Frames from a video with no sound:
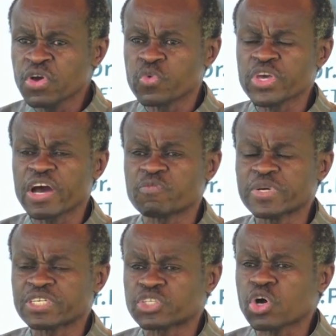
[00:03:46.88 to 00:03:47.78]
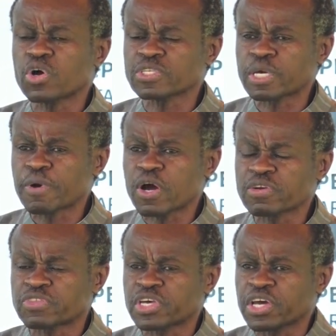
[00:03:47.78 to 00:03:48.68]
We have been told
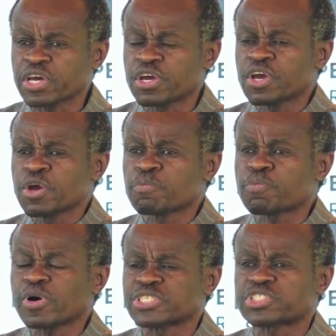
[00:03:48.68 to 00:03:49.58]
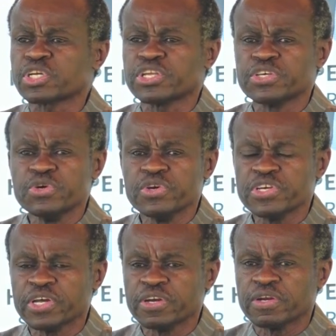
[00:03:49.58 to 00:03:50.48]
about the postal
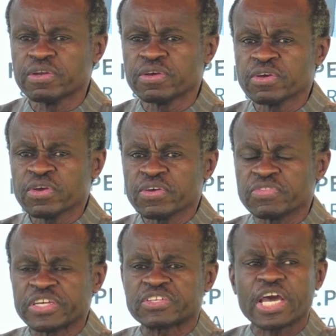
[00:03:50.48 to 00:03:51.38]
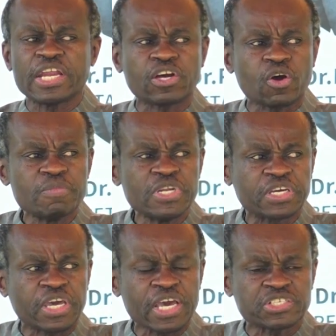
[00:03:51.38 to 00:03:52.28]
union, the
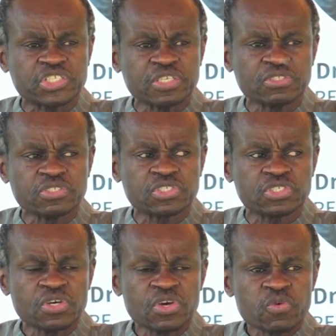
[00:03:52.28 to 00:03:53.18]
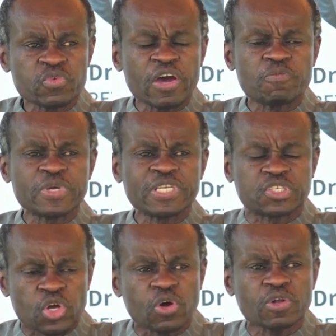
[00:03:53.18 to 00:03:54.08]
telecommunications. We have been
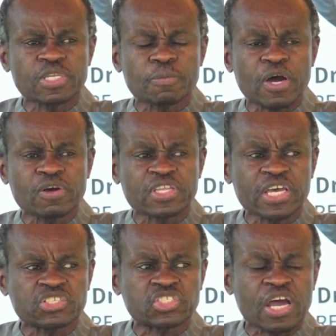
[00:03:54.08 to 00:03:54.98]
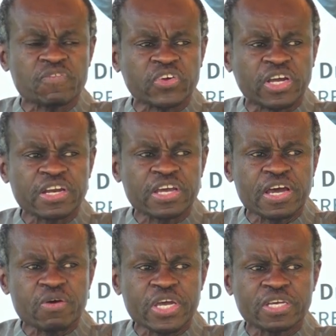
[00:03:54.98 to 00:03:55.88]
told about the East African
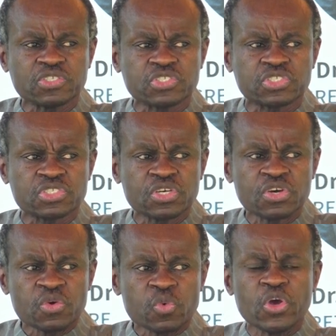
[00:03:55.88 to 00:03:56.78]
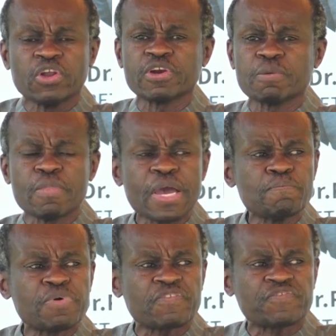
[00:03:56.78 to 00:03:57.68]
Airways. We
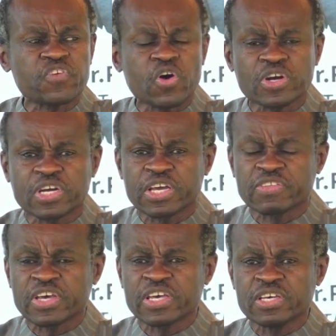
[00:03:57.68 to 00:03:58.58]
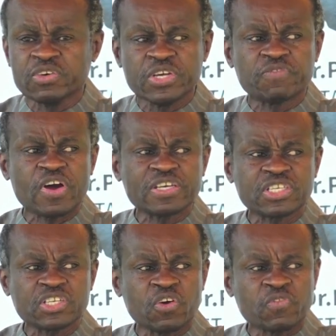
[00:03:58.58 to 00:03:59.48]
remember fondly the
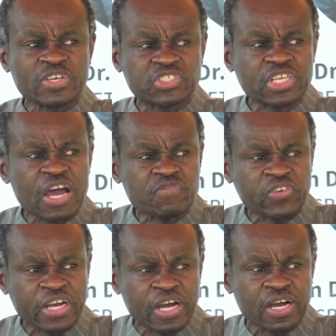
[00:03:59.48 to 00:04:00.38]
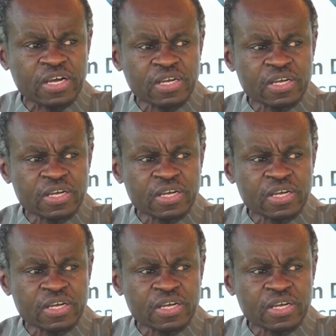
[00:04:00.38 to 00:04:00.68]
University of East Africa,